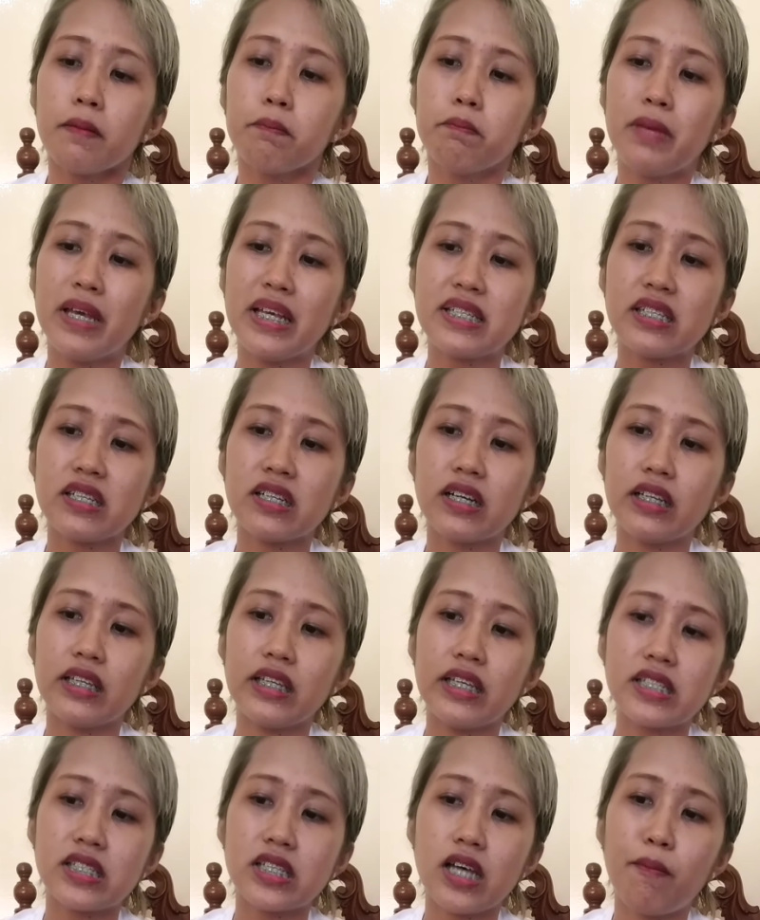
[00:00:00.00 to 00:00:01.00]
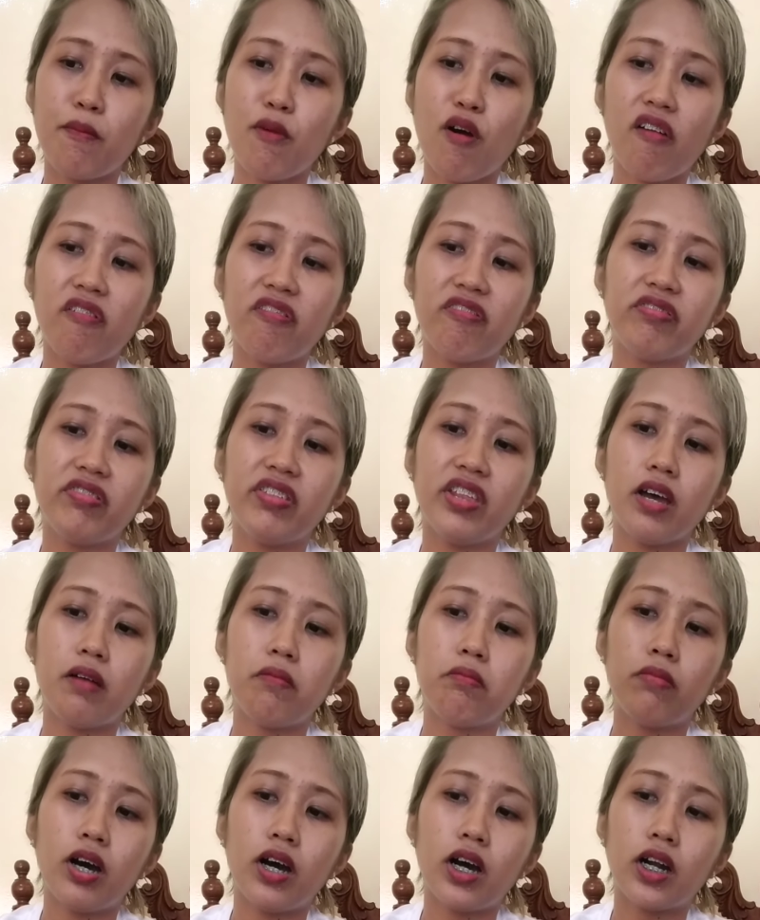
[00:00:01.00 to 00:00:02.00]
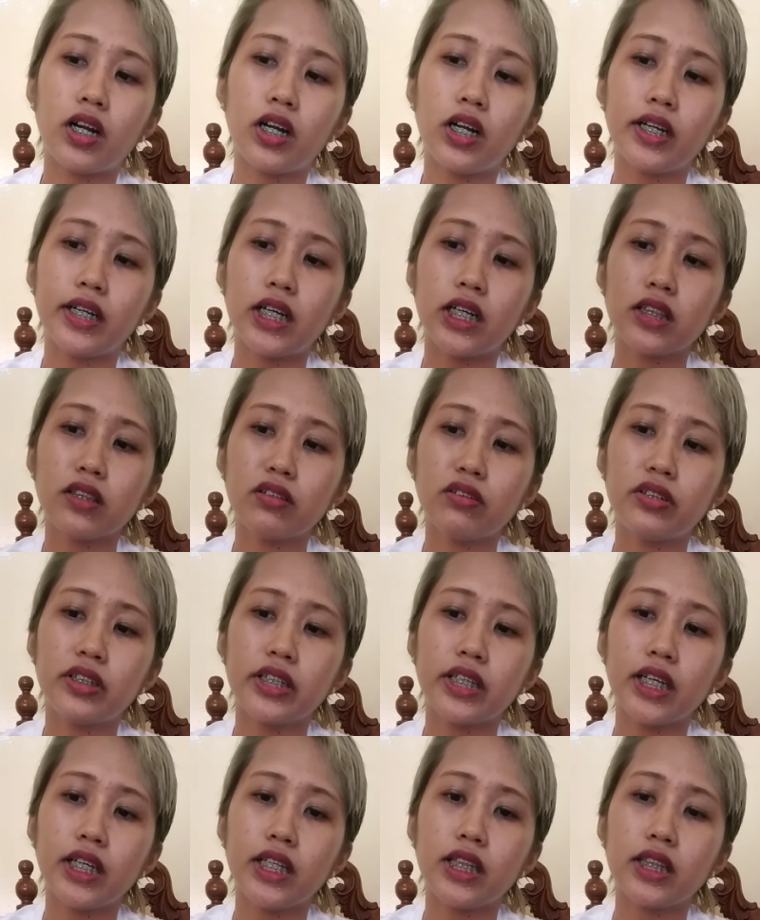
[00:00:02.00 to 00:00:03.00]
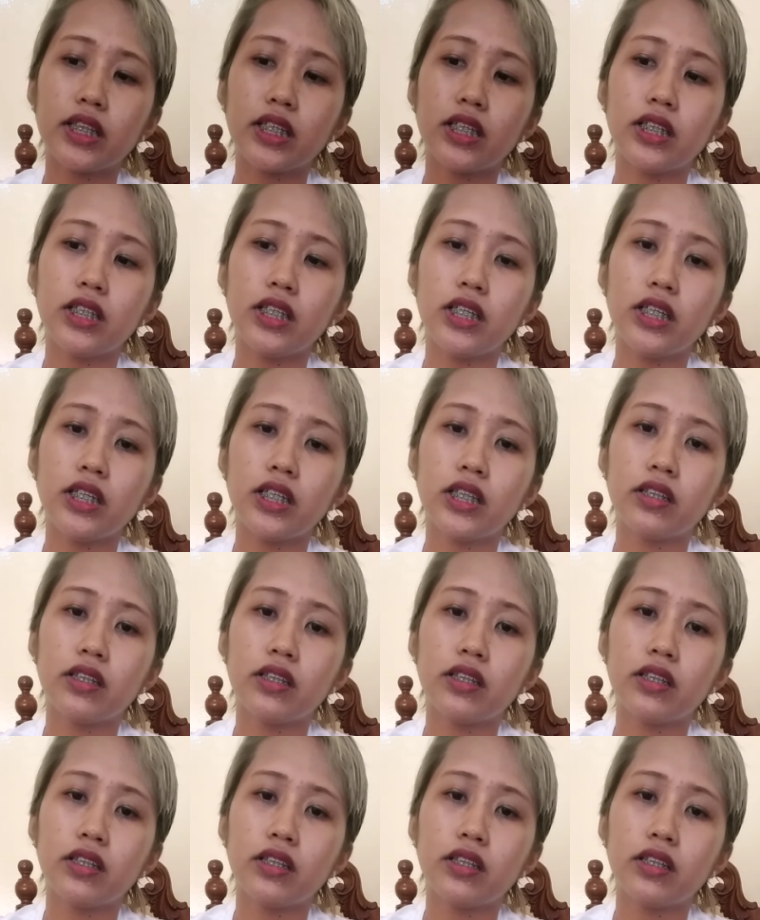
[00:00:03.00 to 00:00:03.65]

Basically, some of them are not oriented in